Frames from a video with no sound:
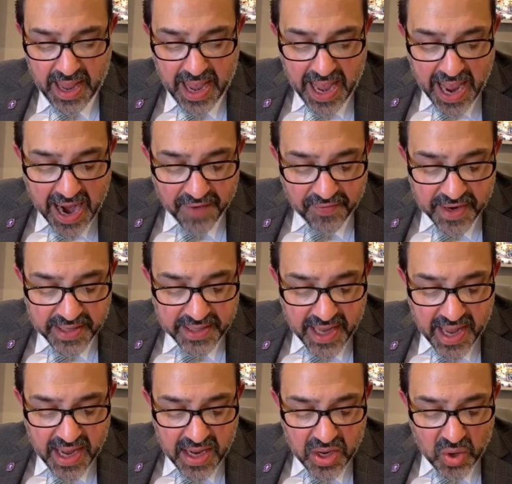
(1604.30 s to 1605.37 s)

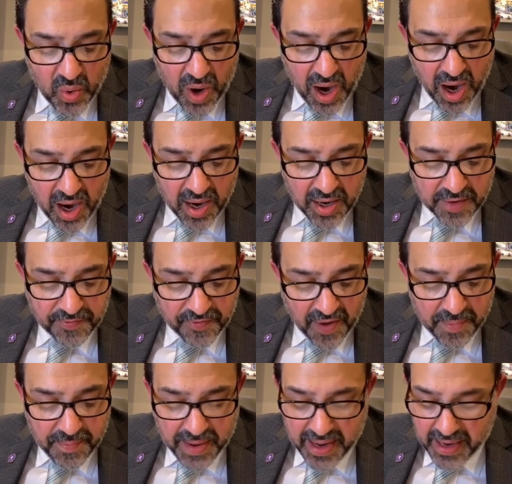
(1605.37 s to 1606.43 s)
Everything you heard
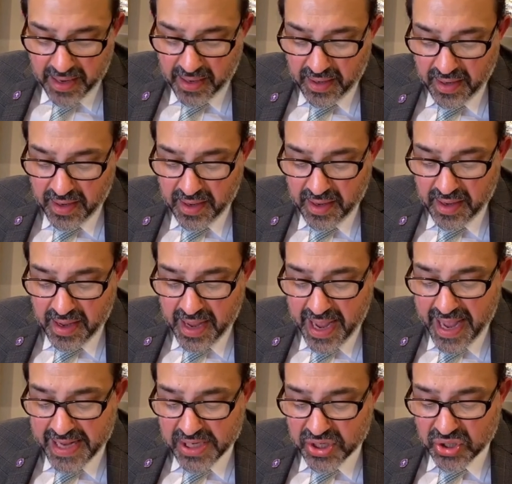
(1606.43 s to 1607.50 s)
from me
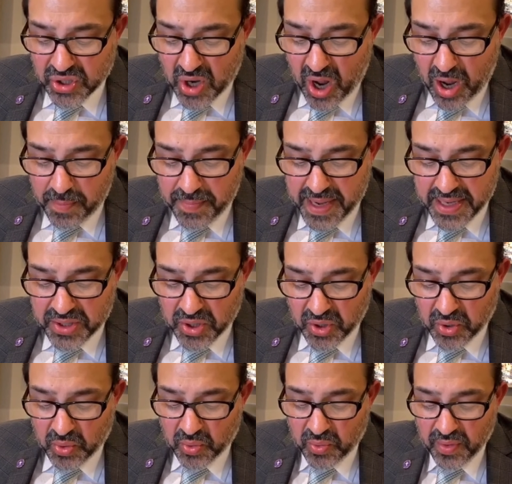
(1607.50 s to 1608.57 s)
and saw me
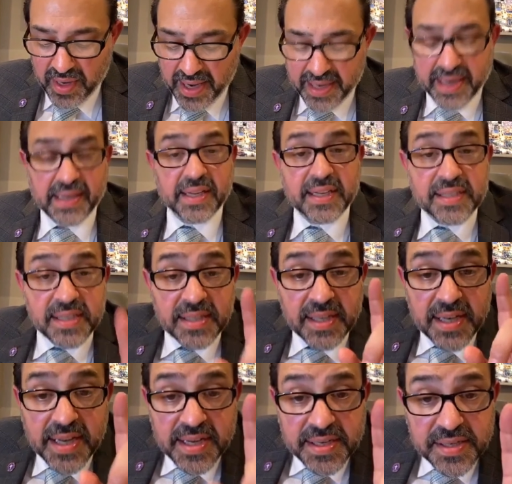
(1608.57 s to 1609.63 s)
do. And then listen to
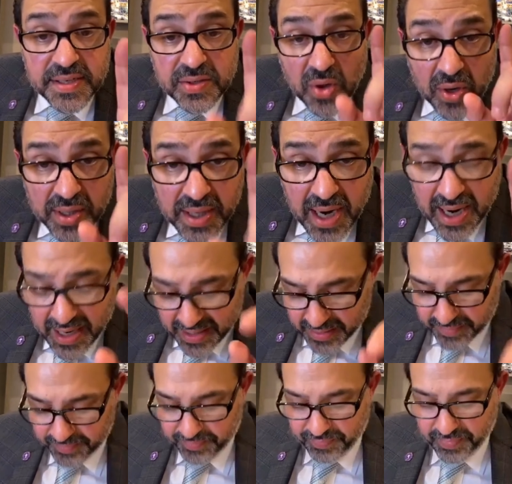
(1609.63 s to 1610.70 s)
this,
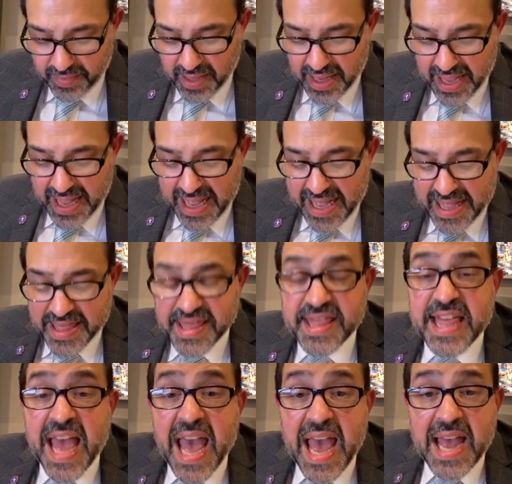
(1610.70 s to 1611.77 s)
Tonkan.
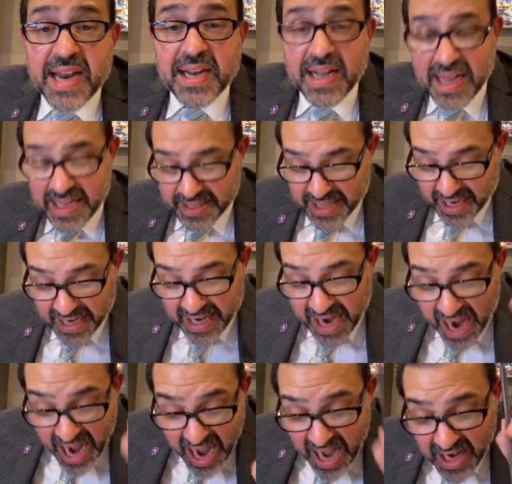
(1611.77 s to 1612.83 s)
Then the
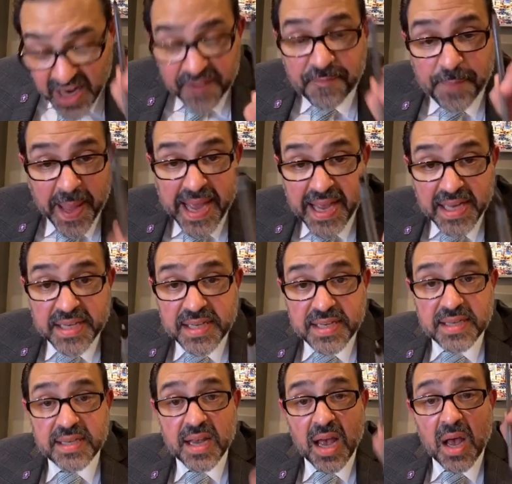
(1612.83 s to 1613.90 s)
God of
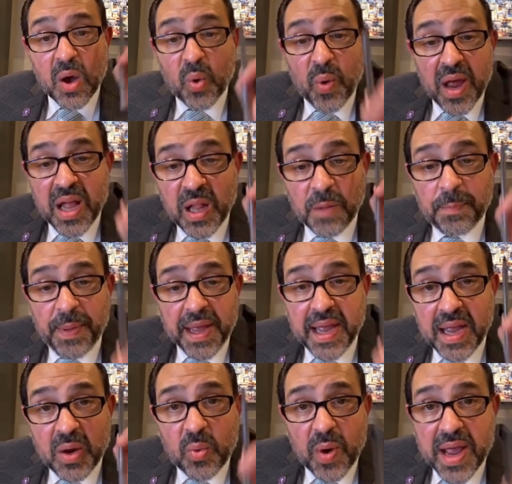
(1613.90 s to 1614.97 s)
peace will
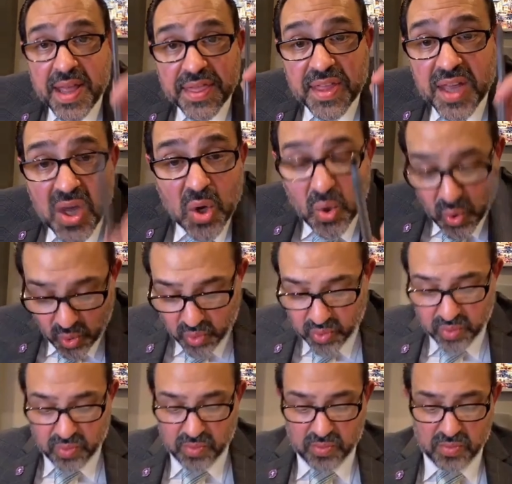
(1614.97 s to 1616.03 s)
be with you.
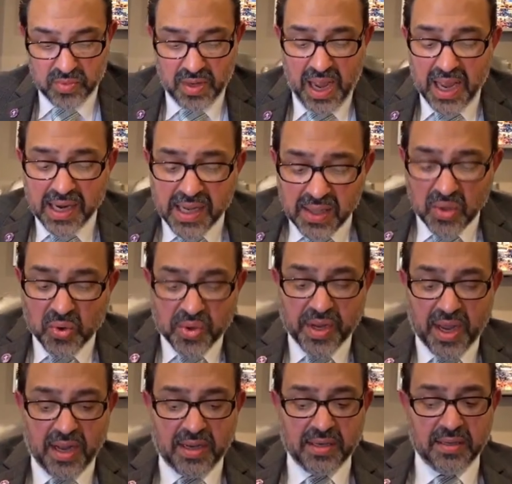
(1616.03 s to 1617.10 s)

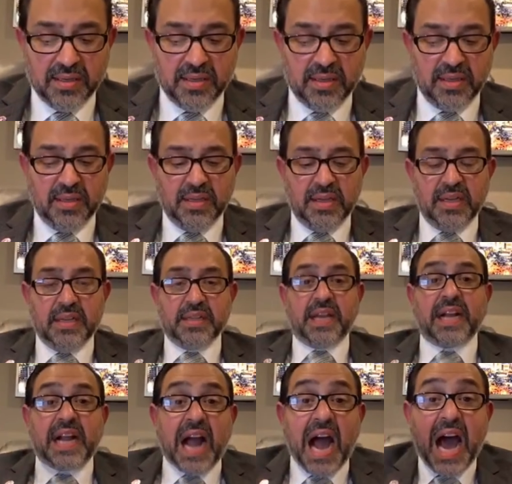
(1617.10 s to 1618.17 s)
Hallelujah. The
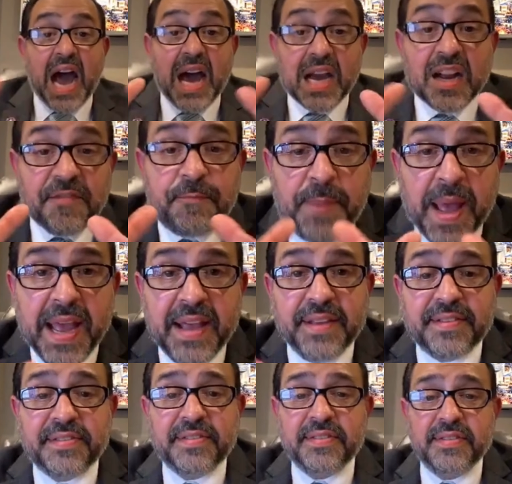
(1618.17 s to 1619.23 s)
God of
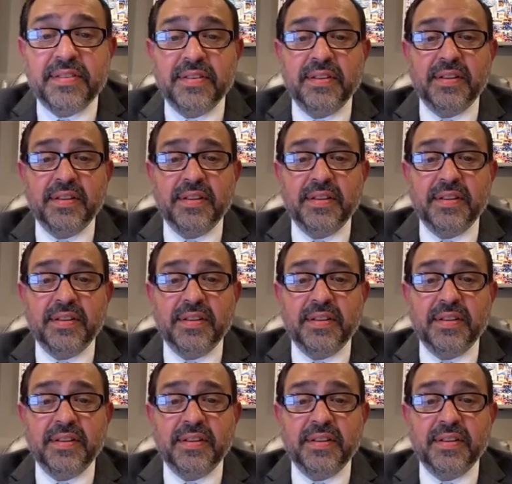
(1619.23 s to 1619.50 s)
peace.